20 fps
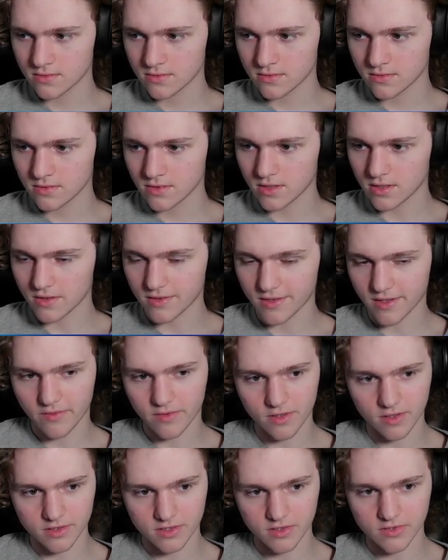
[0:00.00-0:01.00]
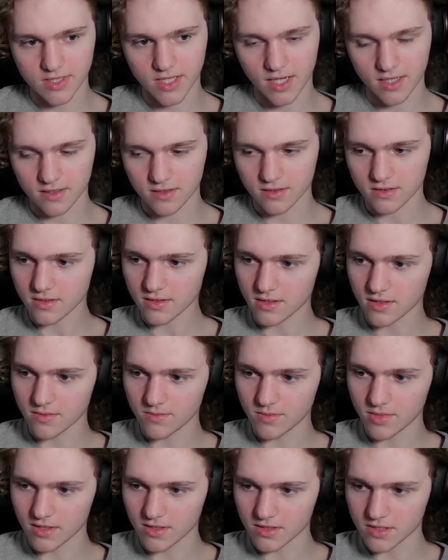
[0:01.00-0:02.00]
you know, that would also technically
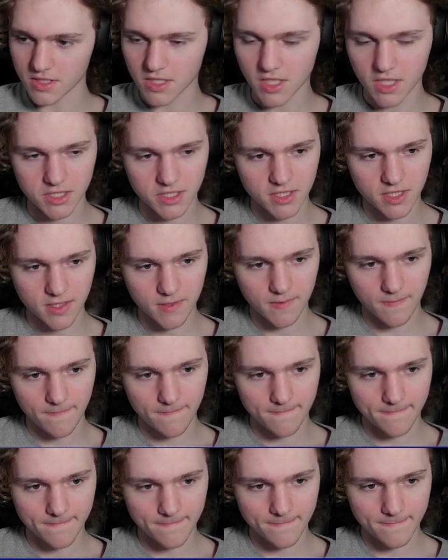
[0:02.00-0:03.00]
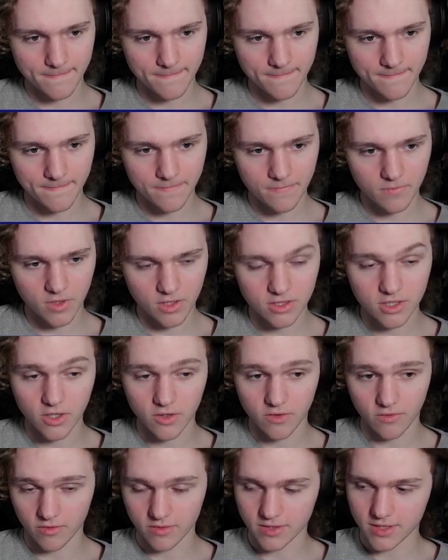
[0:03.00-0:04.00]
be changing it. Well, no,
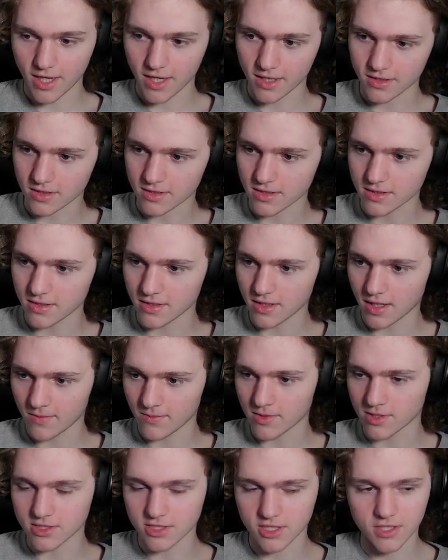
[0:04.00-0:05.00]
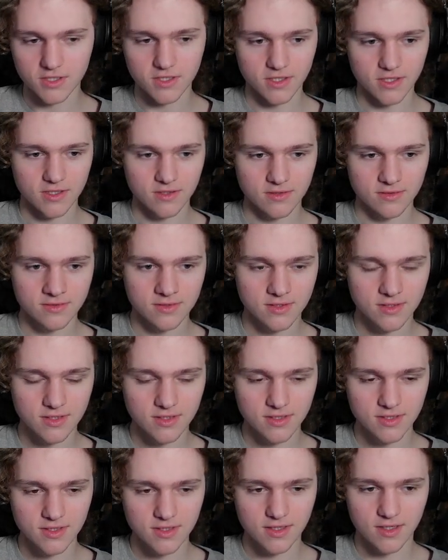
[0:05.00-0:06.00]
it would technically not be changing it.
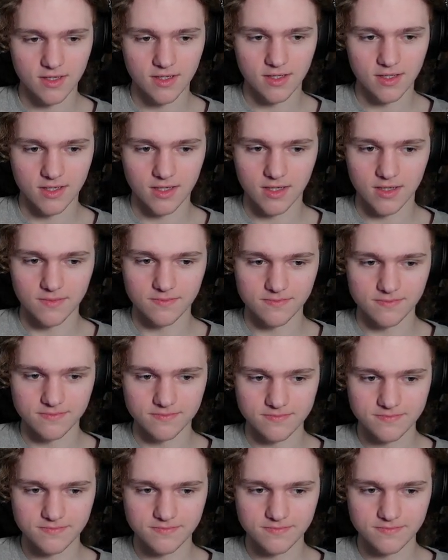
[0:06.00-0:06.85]
But